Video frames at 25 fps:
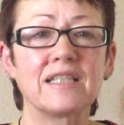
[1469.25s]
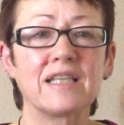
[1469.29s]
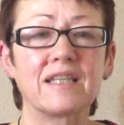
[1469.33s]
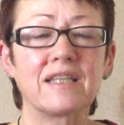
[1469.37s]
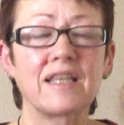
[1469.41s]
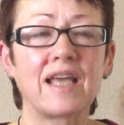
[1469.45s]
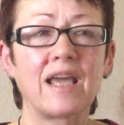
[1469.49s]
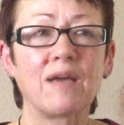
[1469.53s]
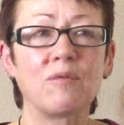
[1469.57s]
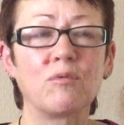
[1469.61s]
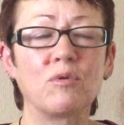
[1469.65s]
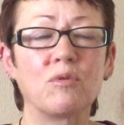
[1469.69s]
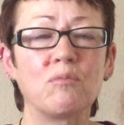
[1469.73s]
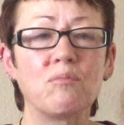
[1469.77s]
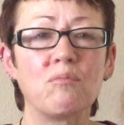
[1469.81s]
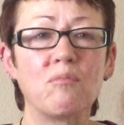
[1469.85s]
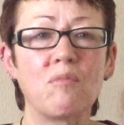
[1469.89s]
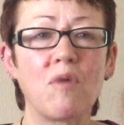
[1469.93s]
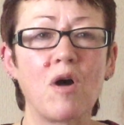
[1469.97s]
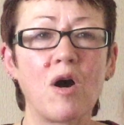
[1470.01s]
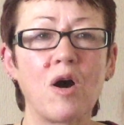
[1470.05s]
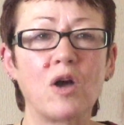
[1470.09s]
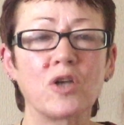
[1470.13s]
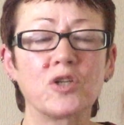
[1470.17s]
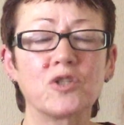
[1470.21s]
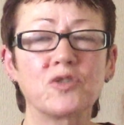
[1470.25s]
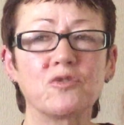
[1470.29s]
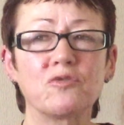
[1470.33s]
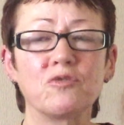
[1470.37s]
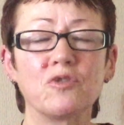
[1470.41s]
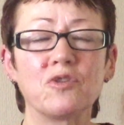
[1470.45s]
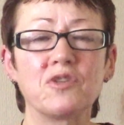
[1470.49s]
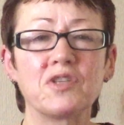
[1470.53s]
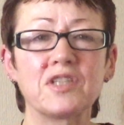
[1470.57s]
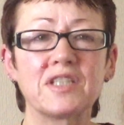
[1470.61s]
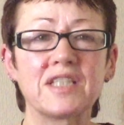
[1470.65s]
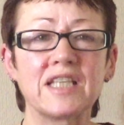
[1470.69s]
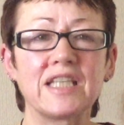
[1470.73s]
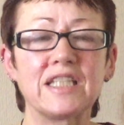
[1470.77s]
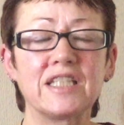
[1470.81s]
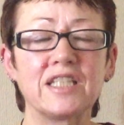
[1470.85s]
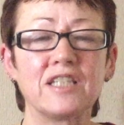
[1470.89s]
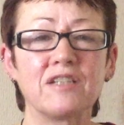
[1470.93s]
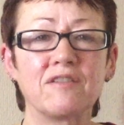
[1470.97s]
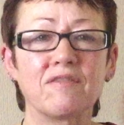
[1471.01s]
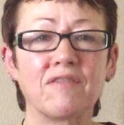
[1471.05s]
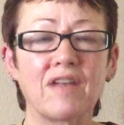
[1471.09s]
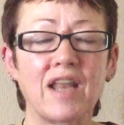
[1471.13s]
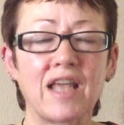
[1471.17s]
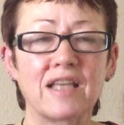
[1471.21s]
that they would march through the
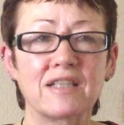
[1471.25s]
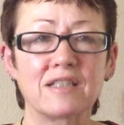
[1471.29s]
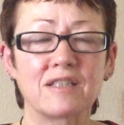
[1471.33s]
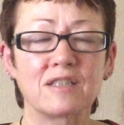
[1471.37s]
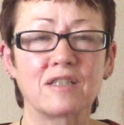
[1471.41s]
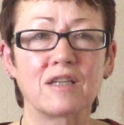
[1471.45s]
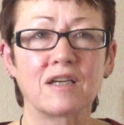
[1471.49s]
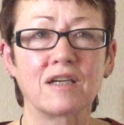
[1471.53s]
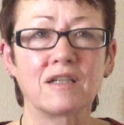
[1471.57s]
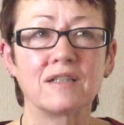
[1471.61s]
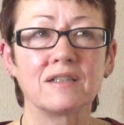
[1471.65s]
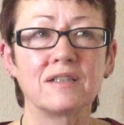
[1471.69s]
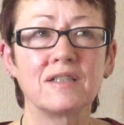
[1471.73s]
city of Leicester,